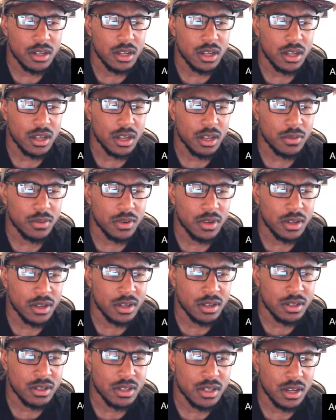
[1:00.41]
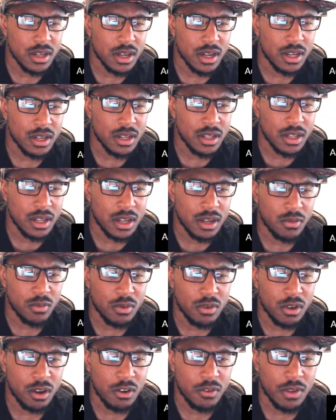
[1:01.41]
That's what it is, Adeline
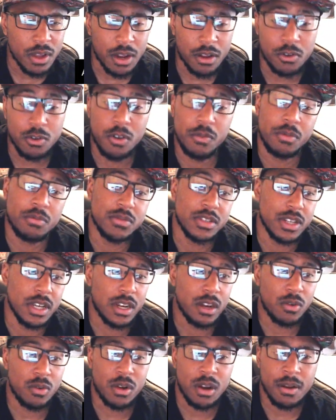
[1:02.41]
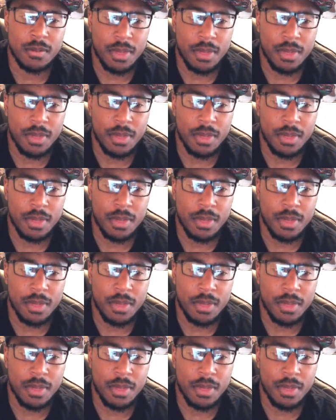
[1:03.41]
Rudolph. I don't know if I'm saying it right.